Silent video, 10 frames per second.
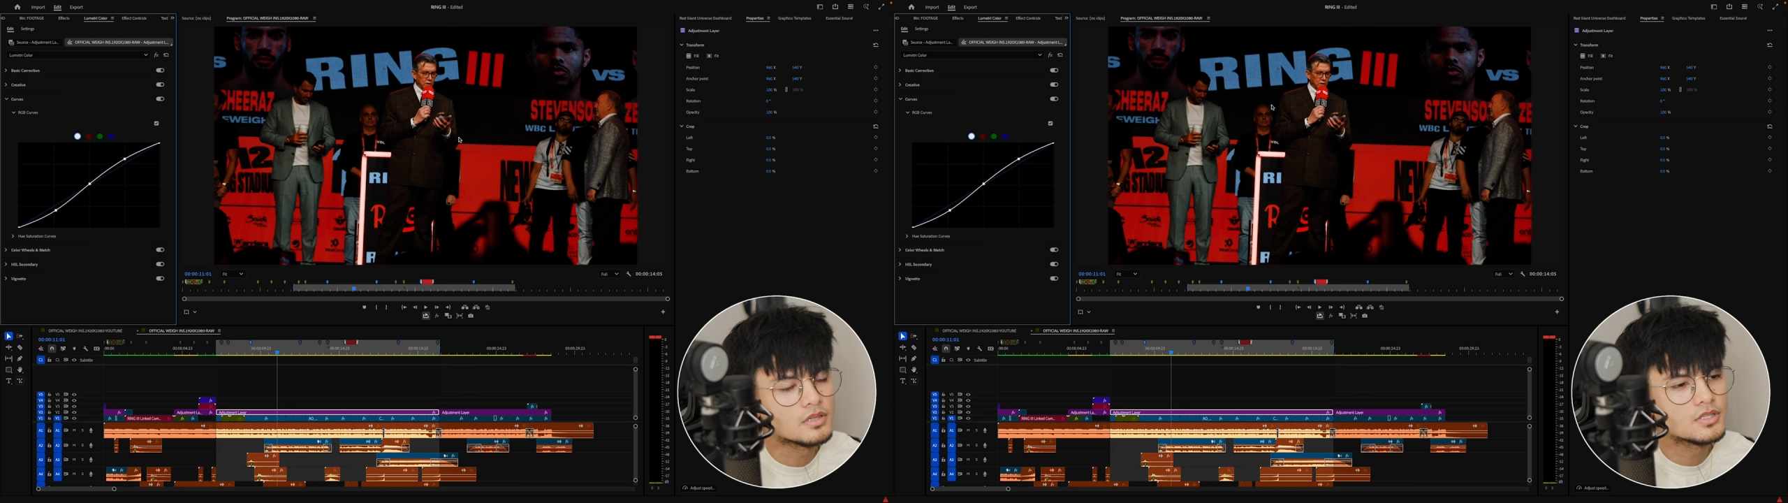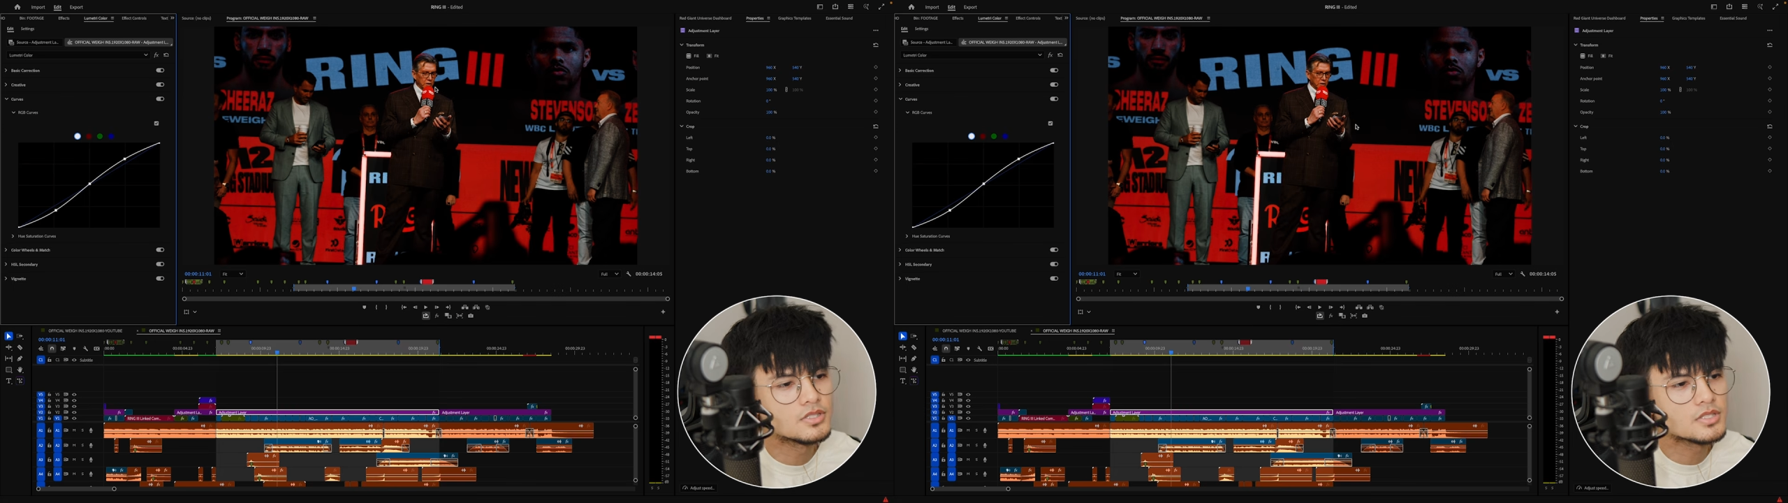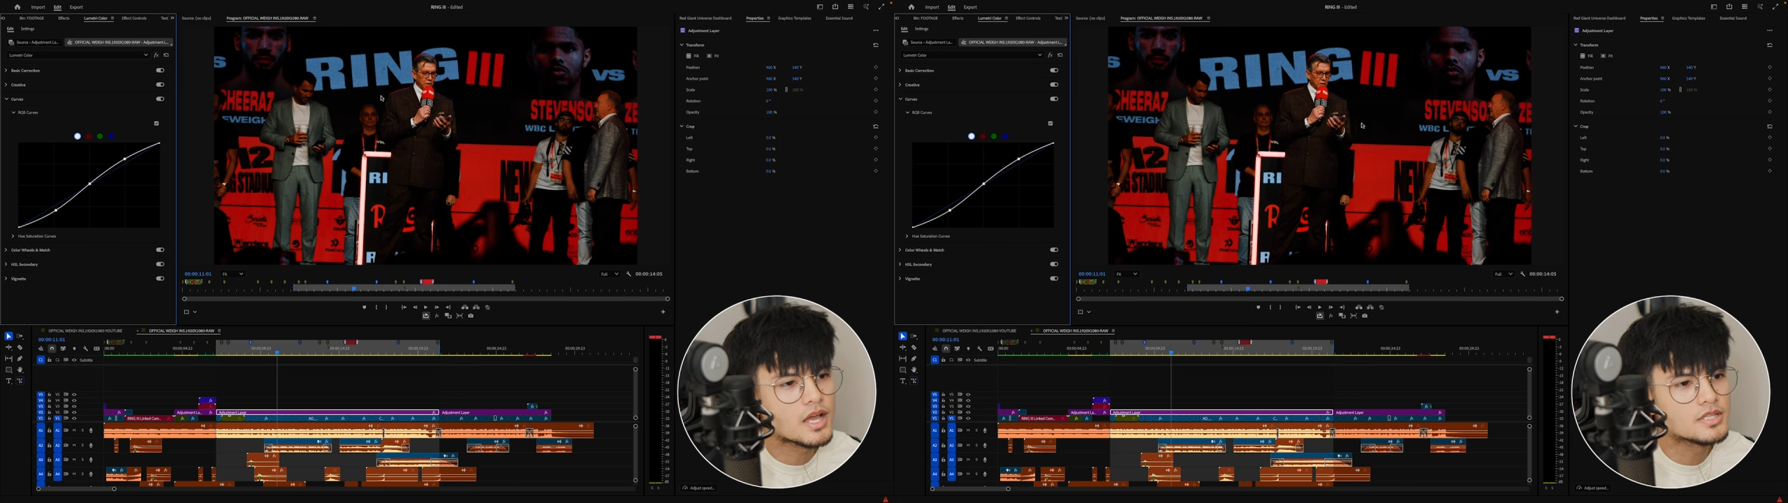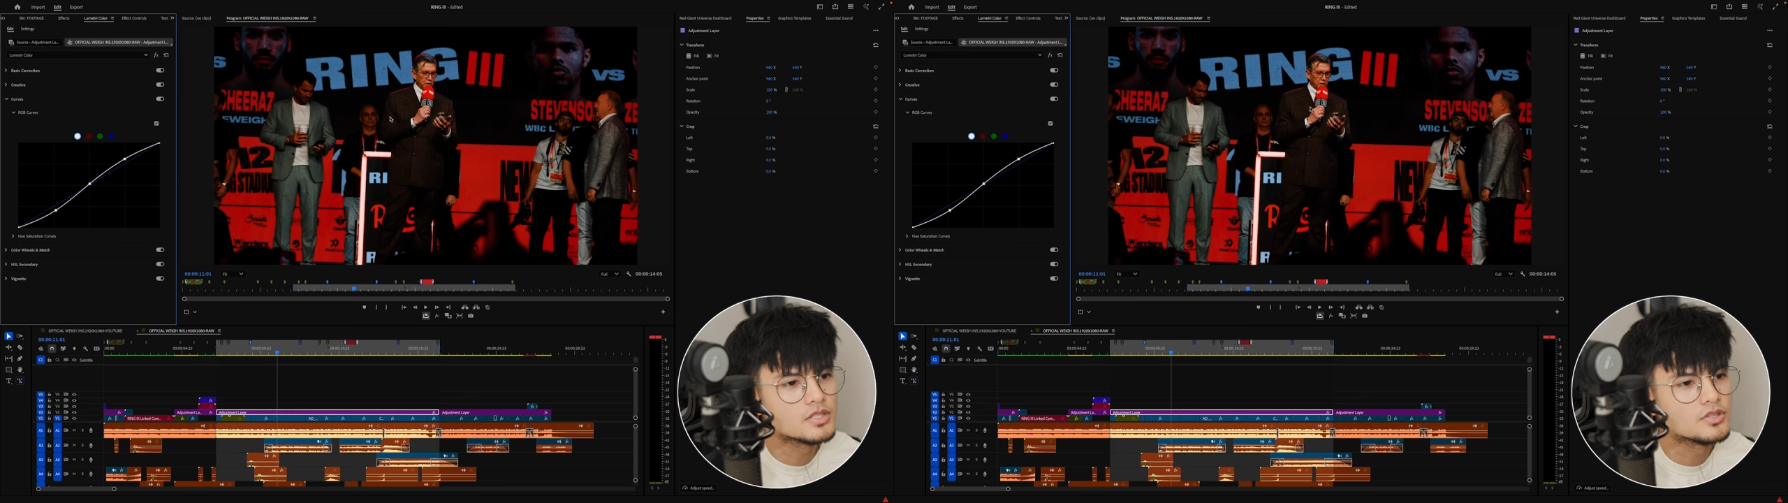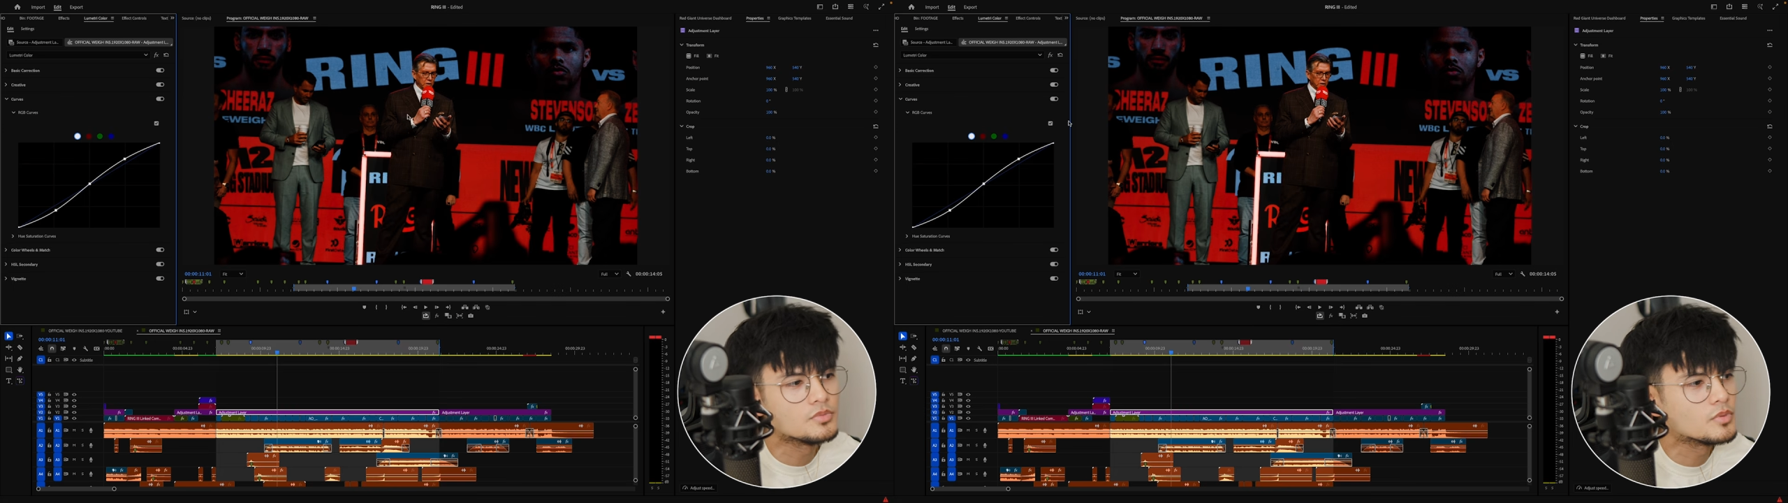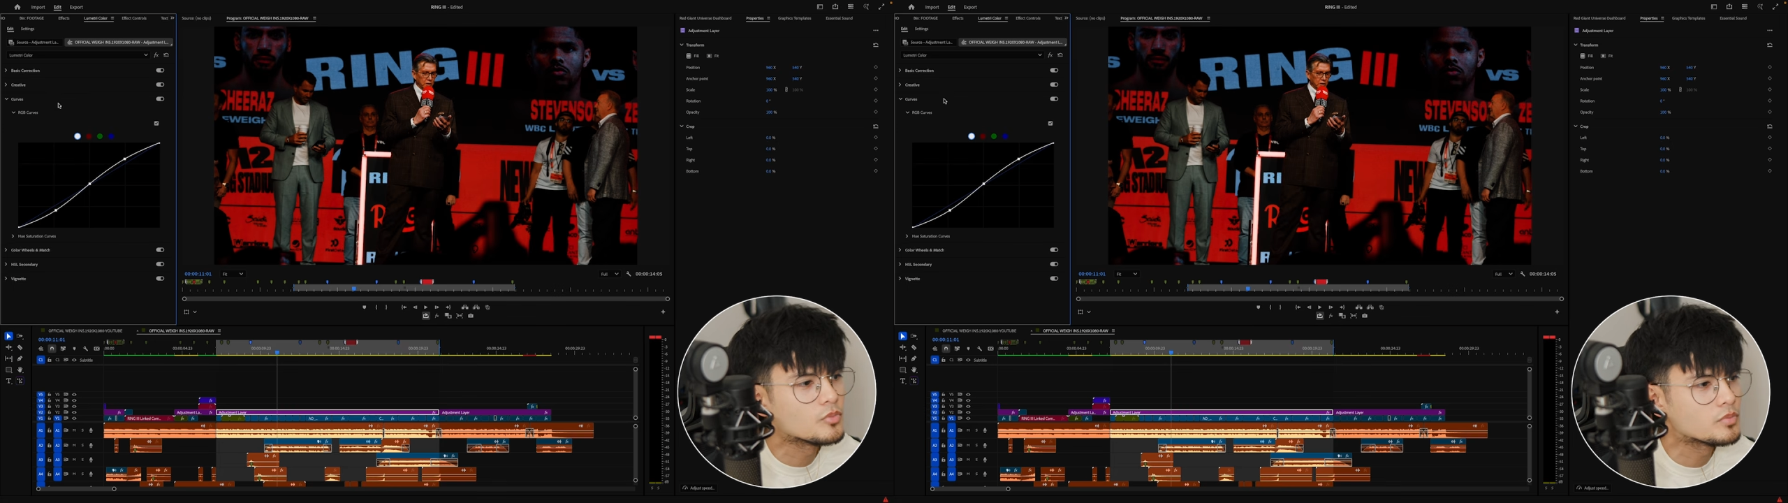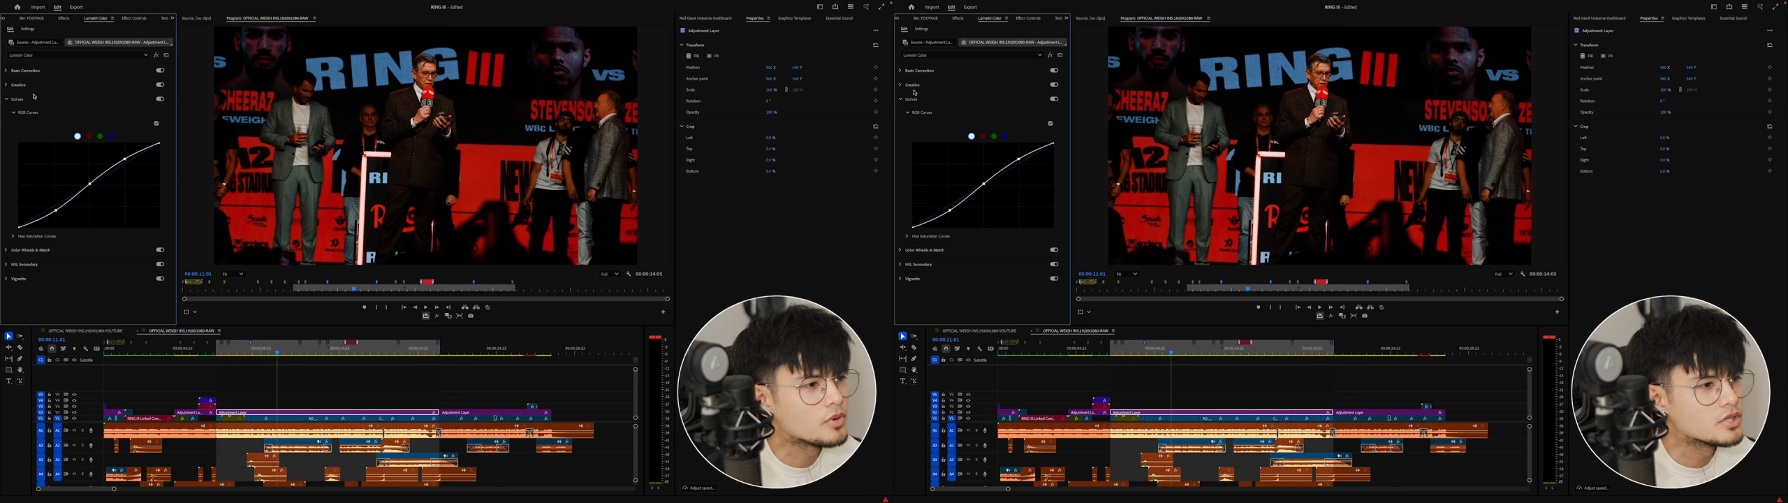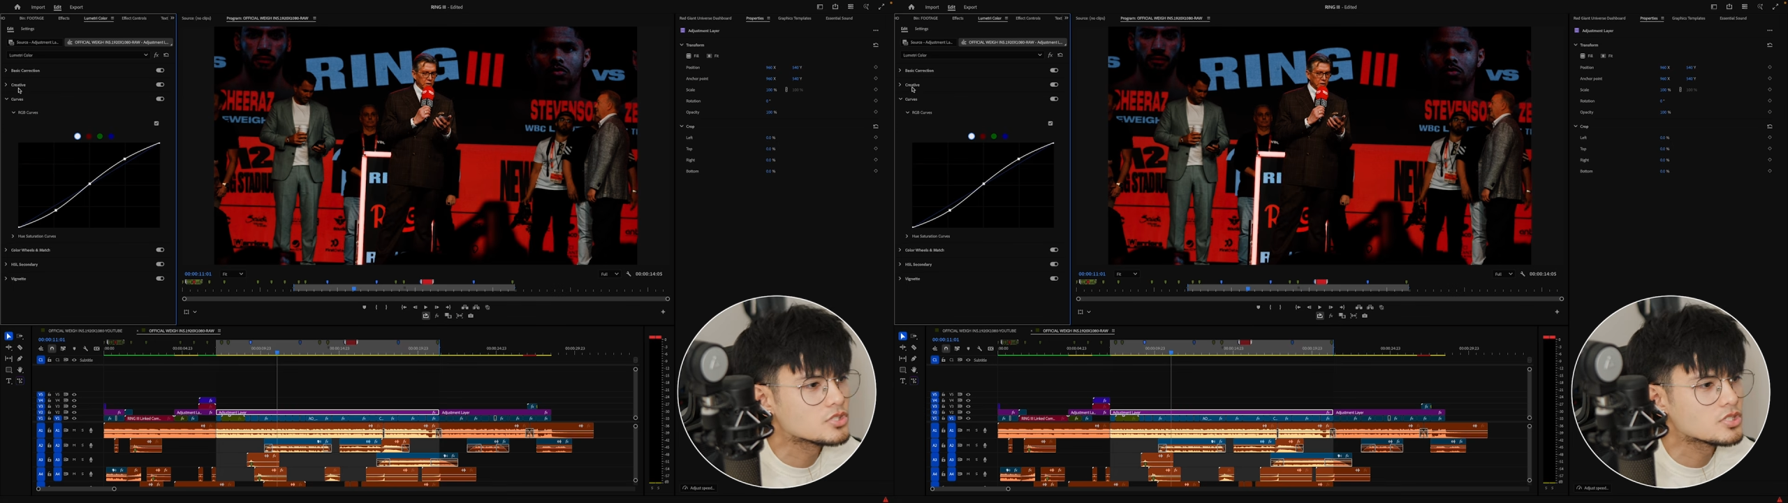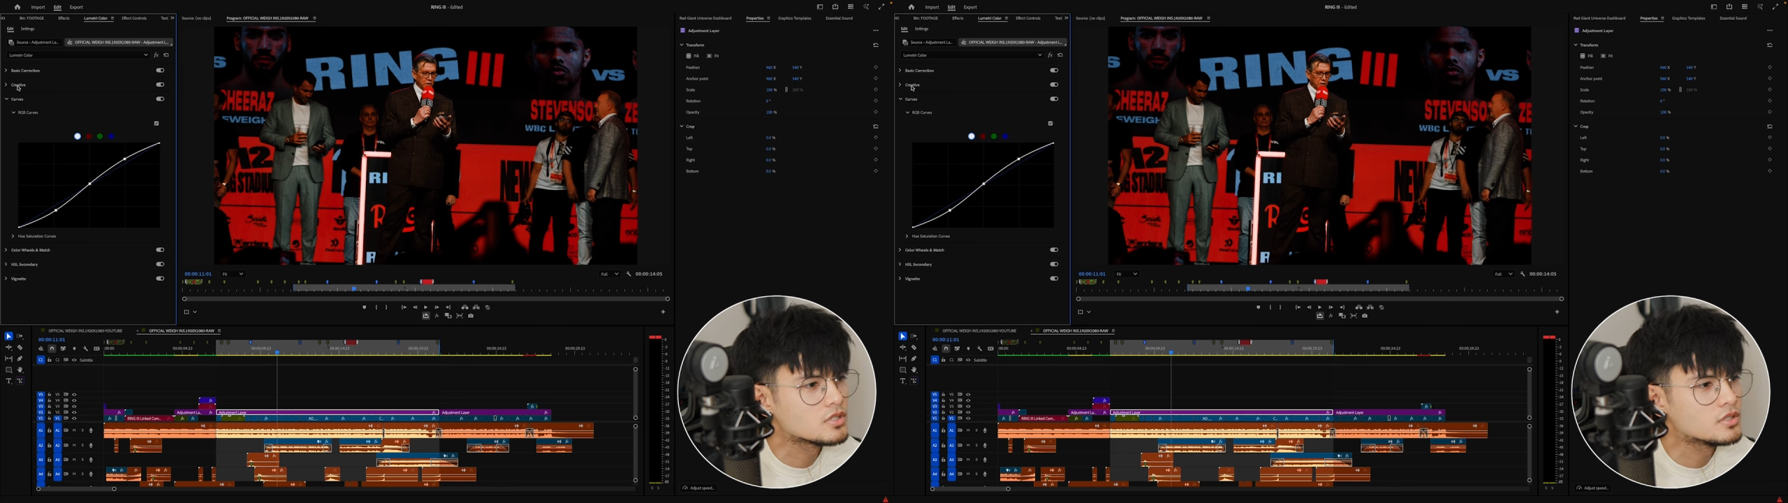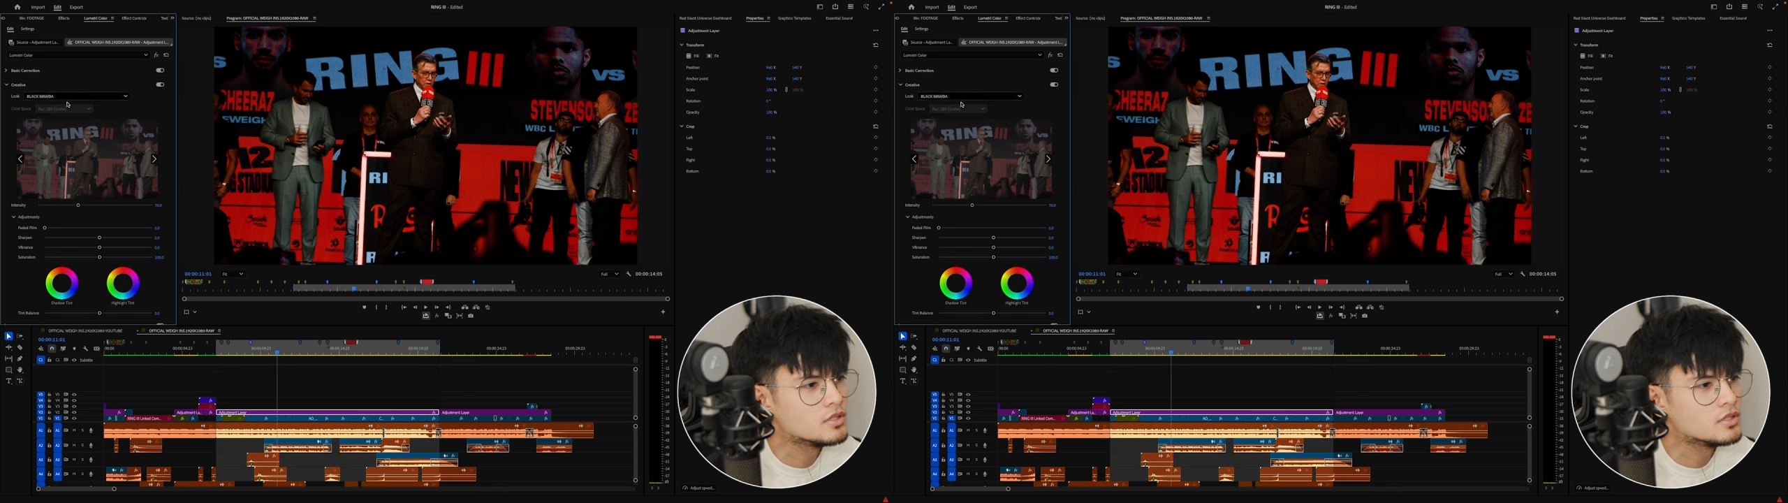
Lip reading: It just adds a little bit more punch,